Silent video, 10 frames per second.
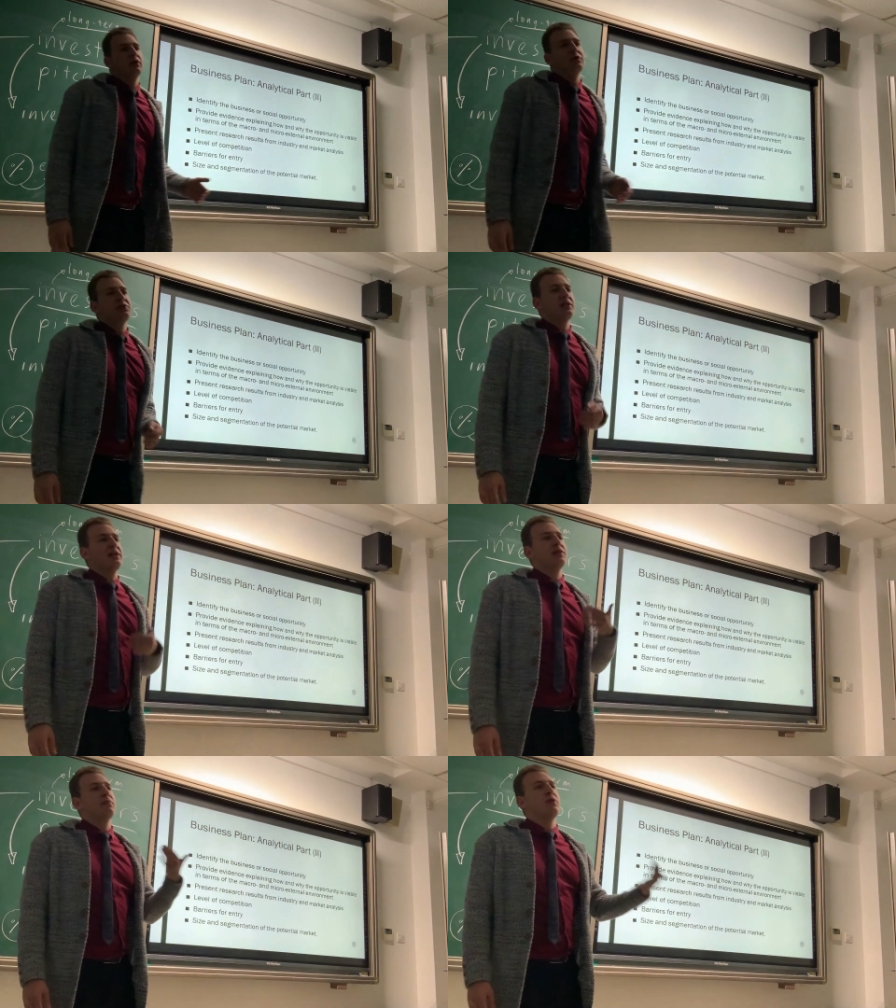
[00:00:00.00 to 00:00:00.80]

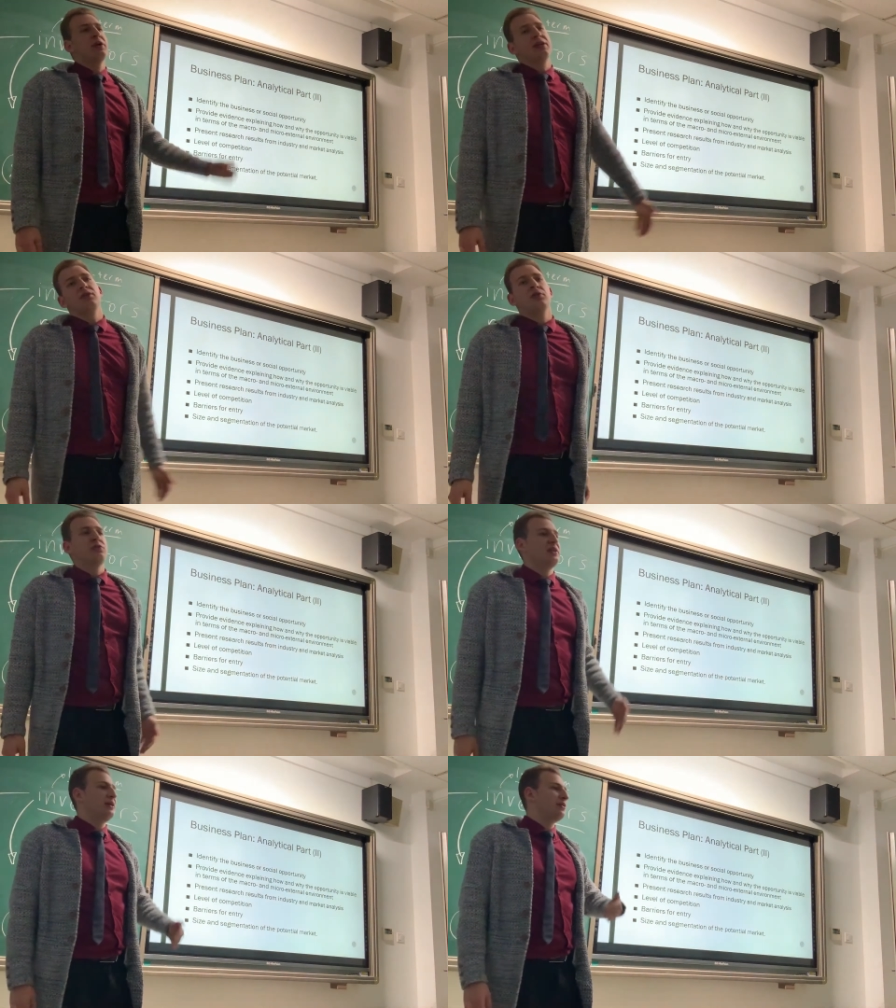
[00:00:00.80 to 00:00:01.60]
understanding the market,
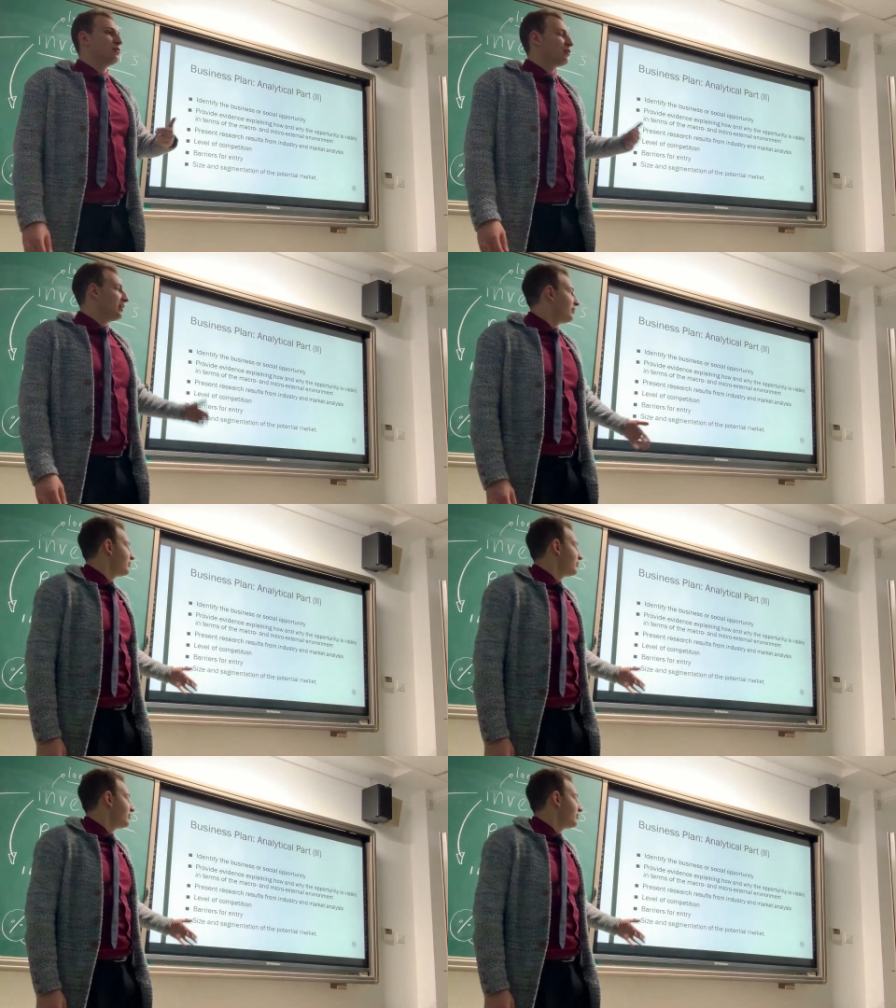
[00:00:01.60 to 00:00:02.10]
understanding the trends